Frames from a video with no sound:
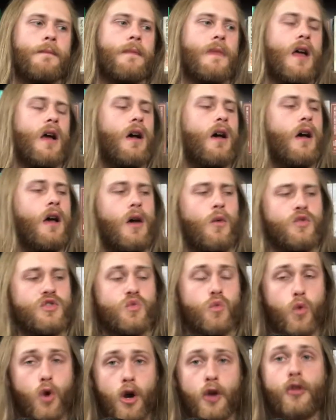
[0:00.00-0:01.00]

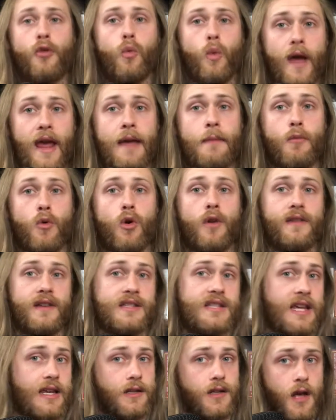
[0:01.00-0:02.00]
way more
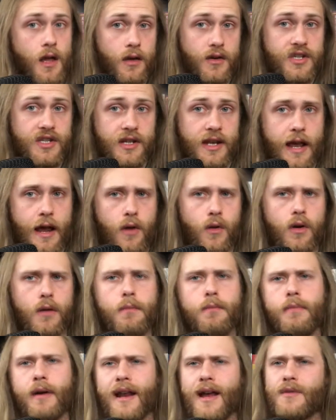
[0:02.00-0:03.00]
than $10 an hour,
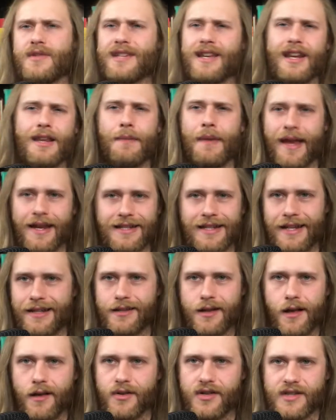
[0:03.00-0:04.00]
but I was getting paid
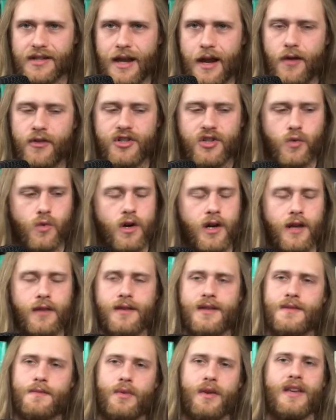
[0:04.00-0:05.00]
$10 an hour to work at
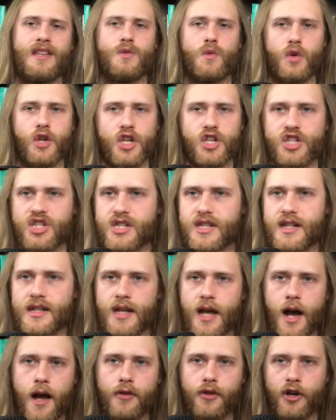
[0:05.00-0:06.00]
this place where you just did
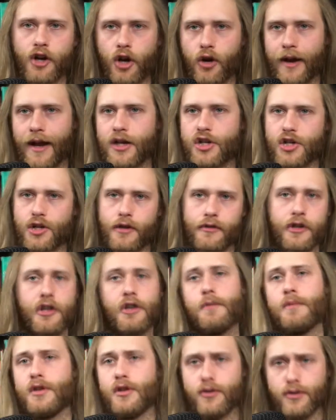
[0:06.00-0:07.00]
color correction on the
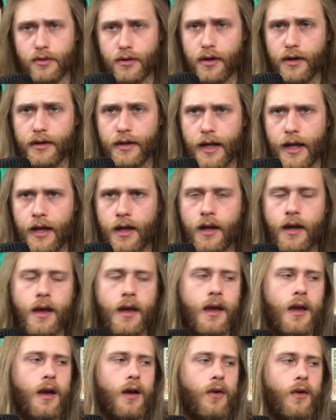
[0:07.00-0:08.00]
computer all day,
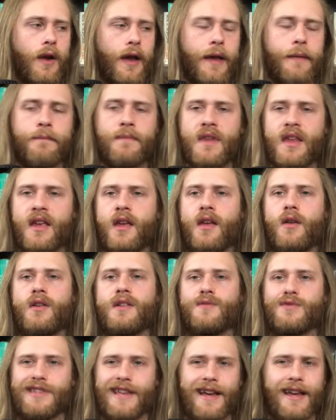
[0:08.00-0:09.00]
right?
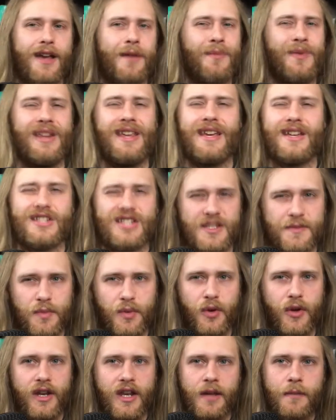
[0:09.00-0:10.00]
Was that company
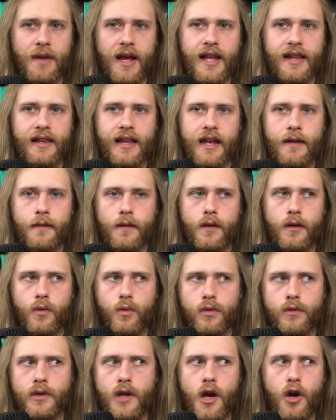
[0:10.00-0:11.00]
exploiting my labor?
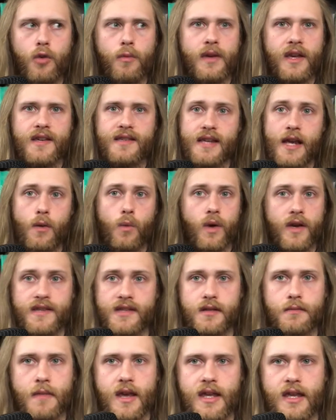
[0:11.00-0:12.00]
Well, no, because I
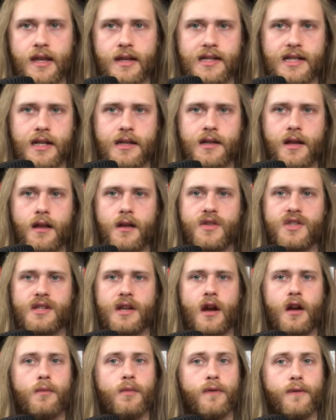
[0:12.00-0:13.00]
wasn't making $10 an
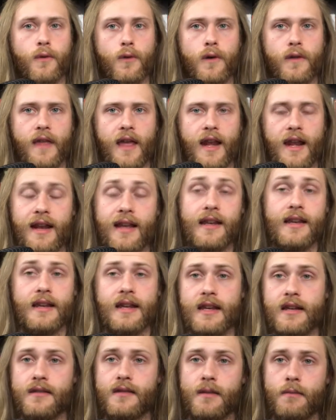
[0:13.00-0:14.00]
hour before then, and I
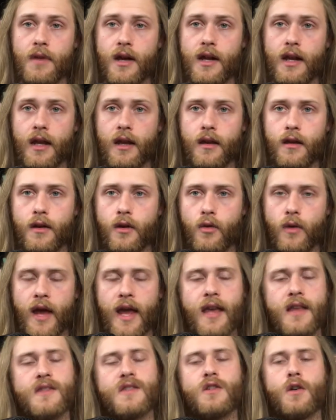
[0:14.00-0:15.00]
needed the money,
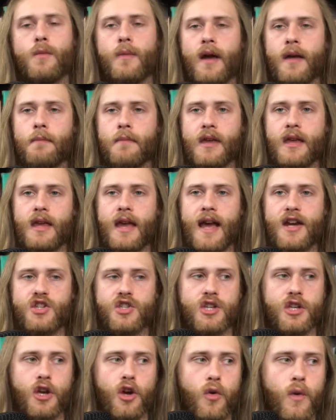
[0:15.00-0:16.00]
right? And so by me
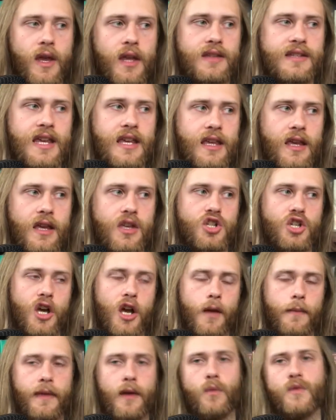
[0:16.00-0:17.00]
actually going and taking a
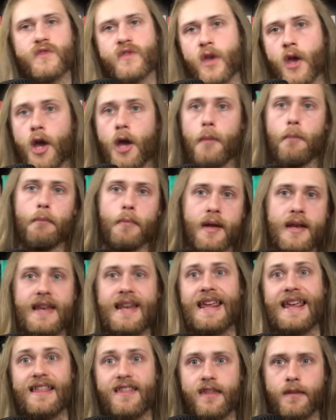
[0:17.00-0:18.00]
job that was
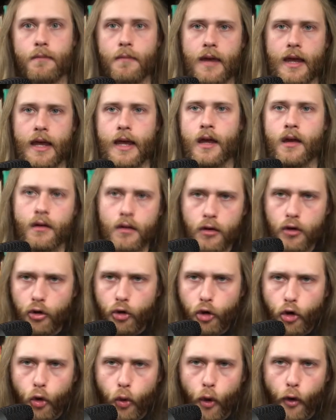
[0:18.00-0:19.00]
beneath me,
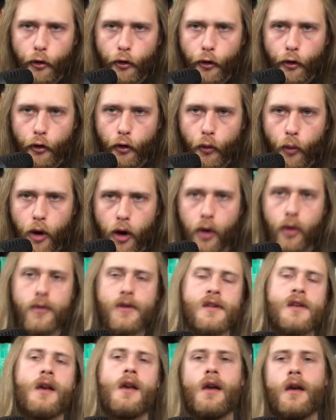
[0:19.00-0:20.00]
quote
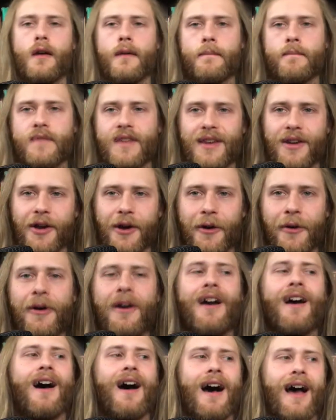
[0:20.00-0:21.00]
unquote,
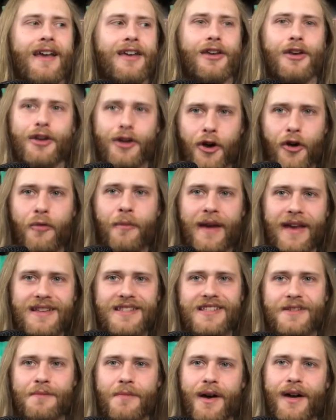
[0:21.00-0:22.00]
I could go make
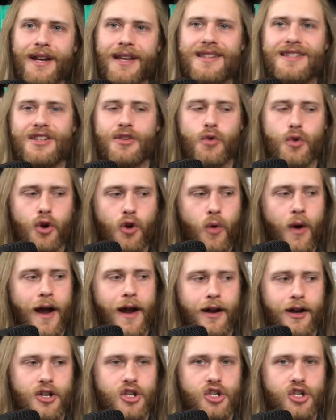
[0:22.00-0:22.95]
some money to acquire a